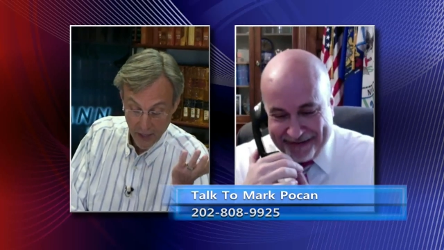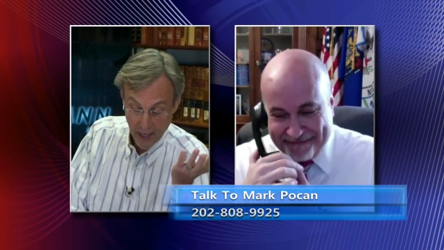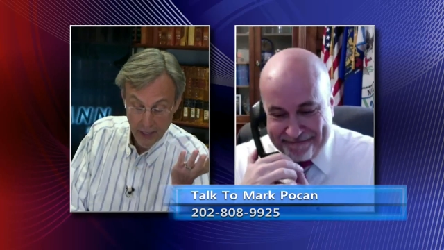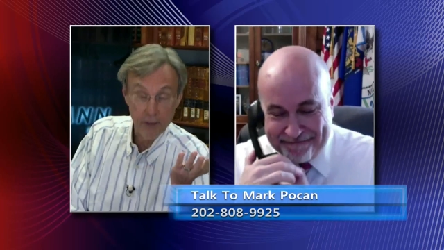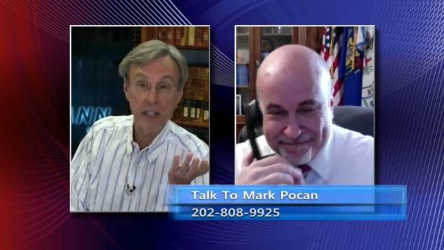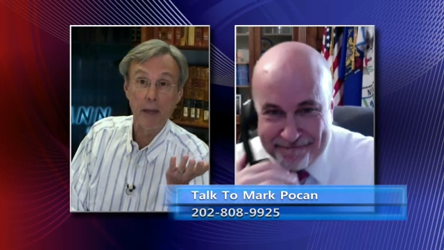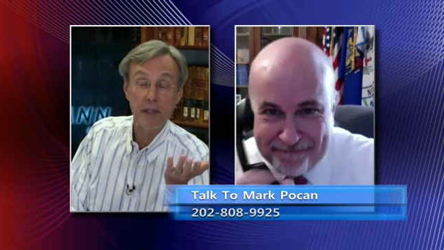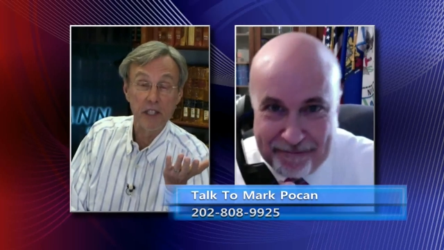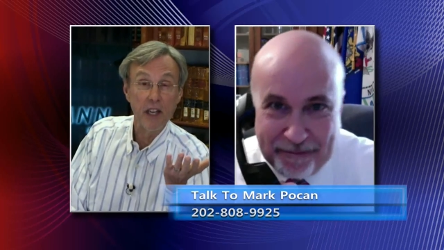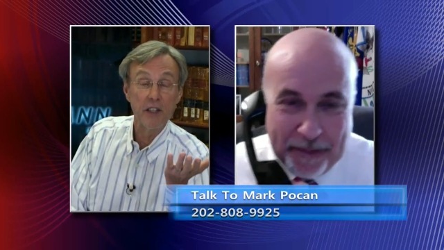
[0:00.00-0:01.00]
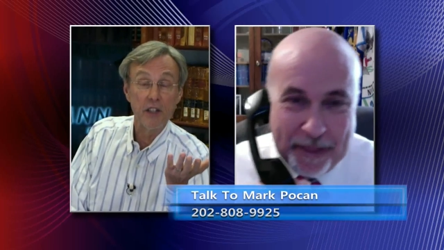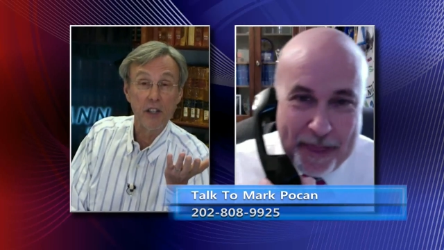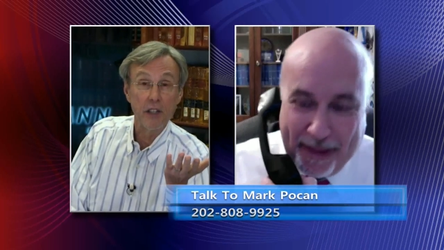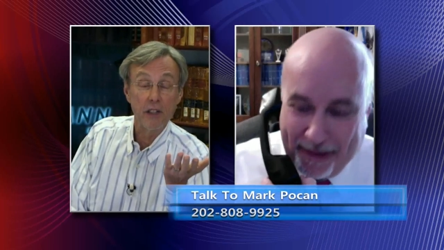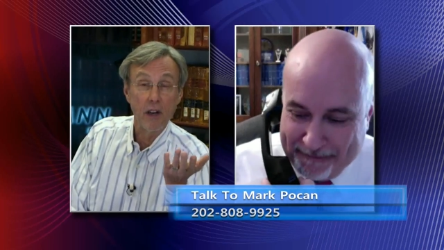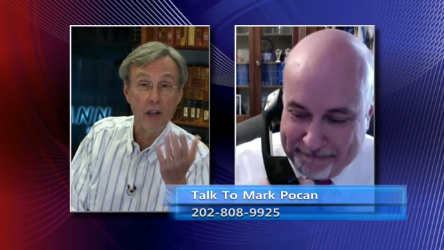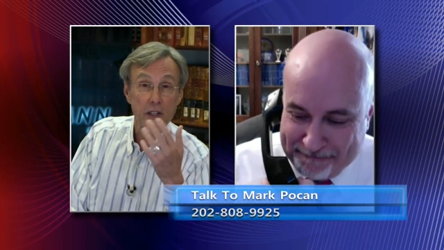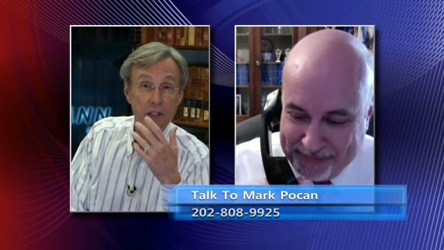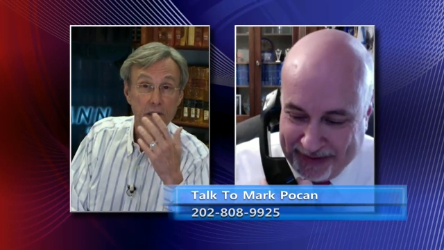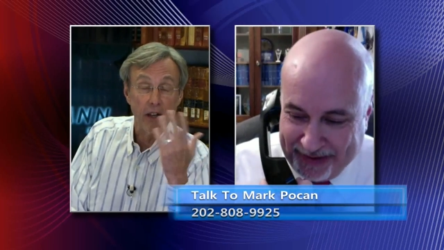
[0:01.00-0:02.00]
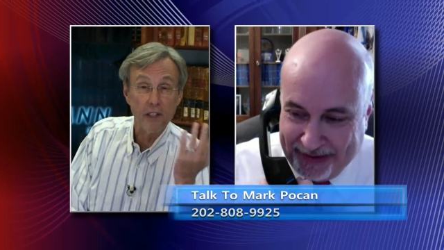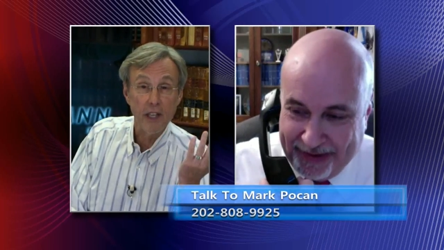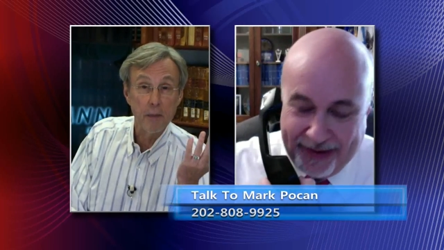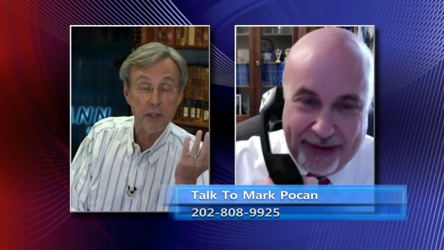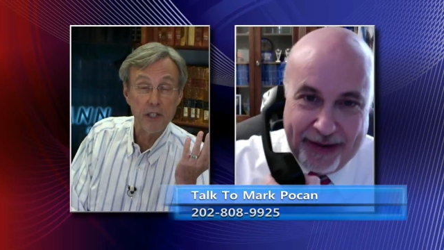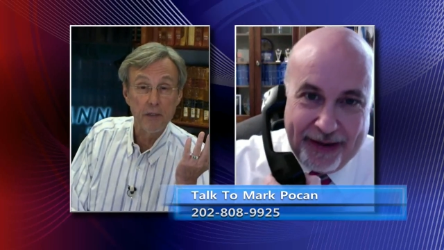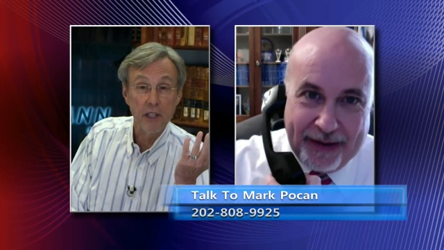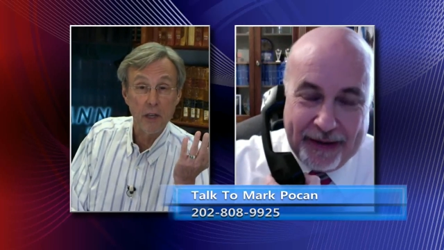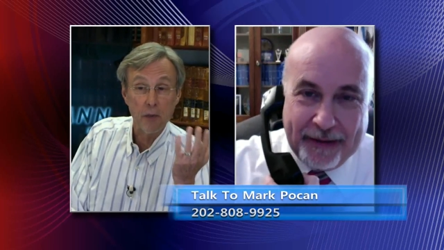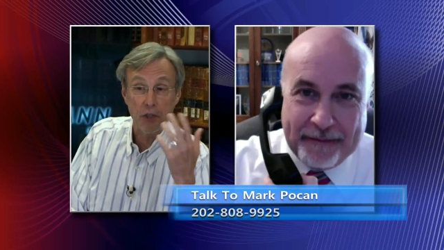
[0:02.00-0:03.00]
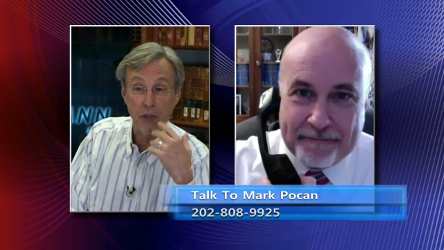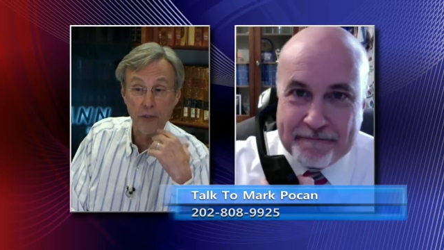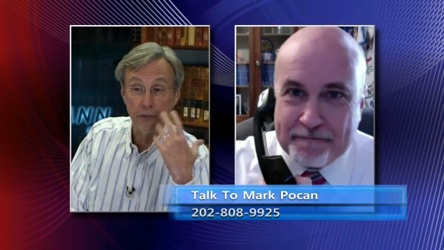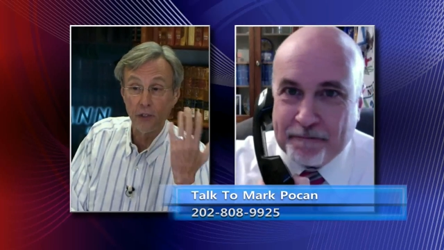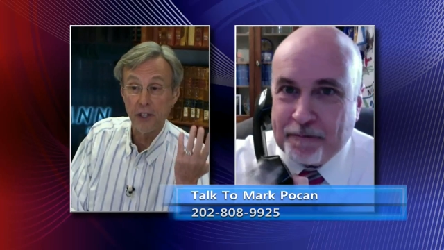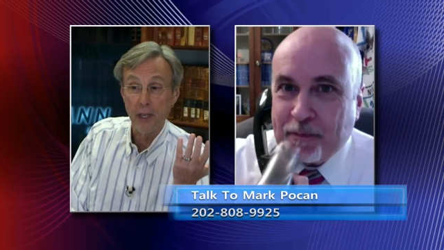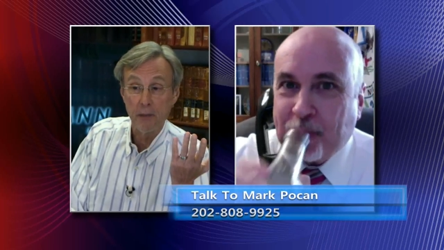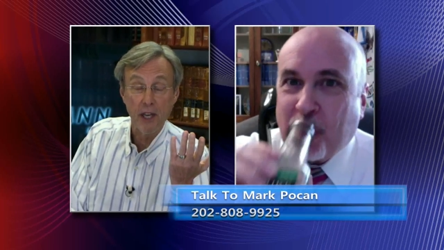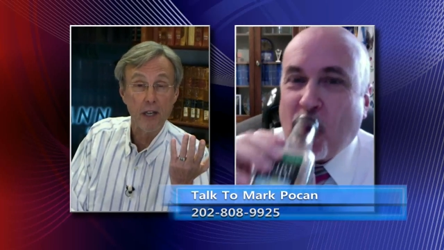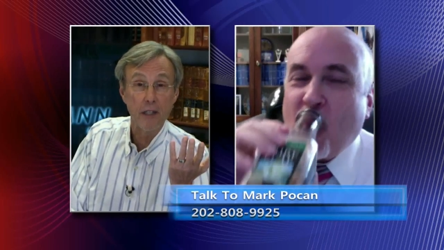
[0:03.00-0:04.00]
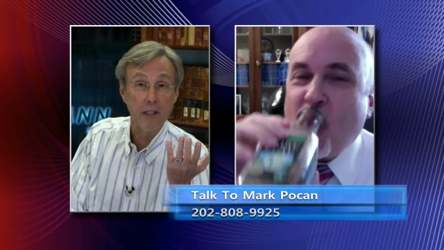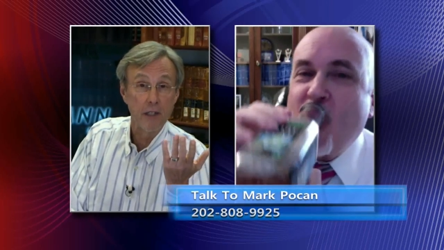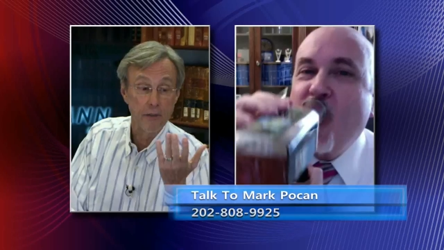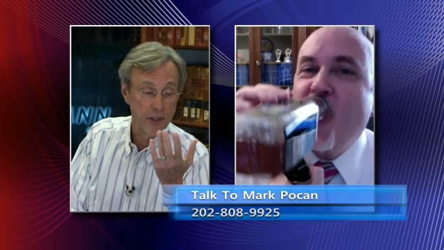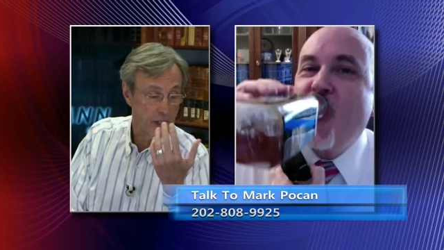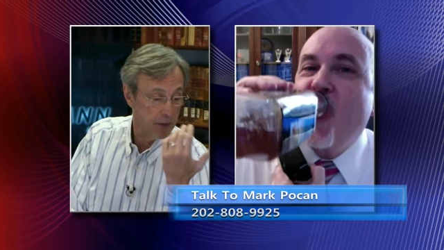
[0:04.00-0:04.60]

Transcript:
Speaker 1: hand, every time he does it, all the, all the cable TV networks go to full-time Donald coverage.